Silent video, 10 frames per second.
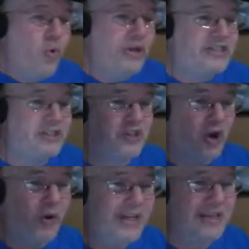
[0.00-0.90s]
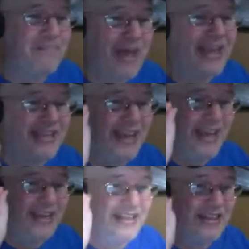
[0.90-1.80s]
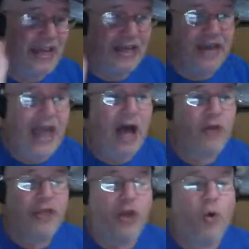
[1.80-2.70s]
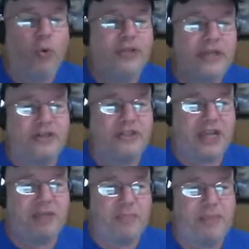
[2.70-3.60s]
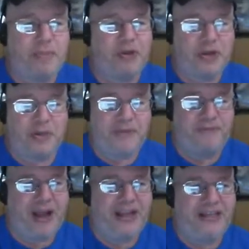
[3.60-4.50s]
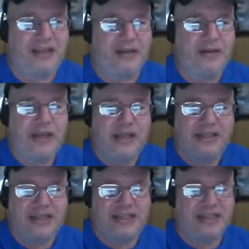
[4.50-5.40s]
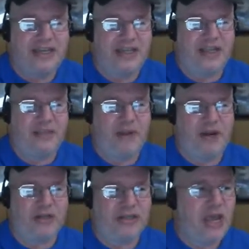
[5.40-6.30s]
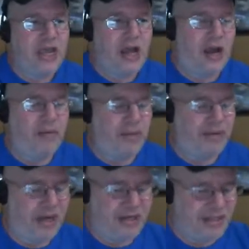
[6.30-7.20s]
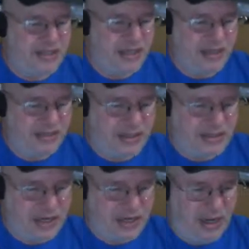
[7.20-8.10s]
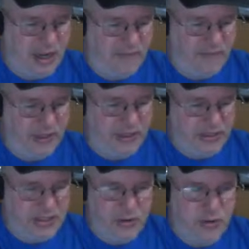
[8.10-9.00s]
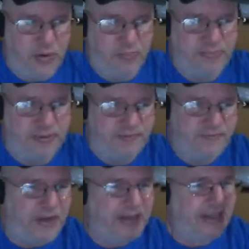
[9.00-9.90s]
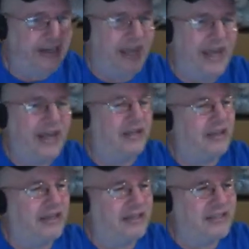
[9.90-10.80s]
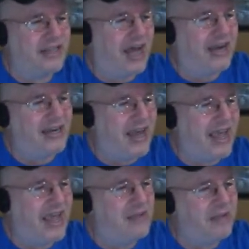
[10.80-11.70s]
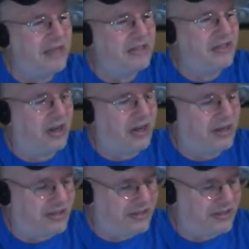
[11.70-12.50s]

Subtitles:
Which is going to make that now the only entertainment people are going to be finding is at Disneyland Paris. Disney Village. The fucking hell. It's got a name. It's called